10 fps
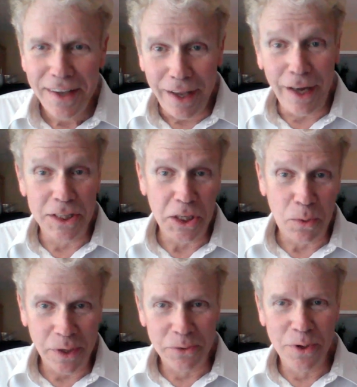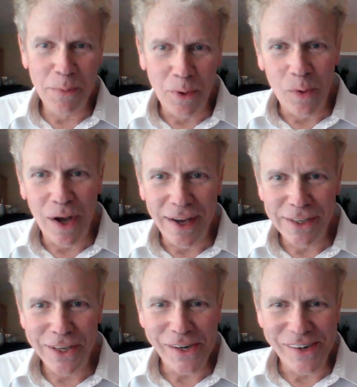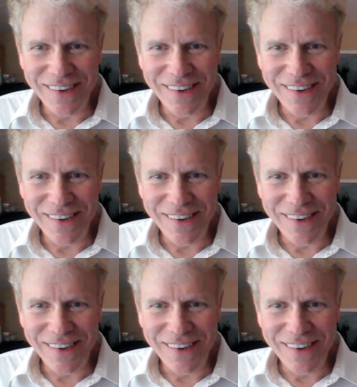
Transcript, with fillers: And it's a quadruple wide, too.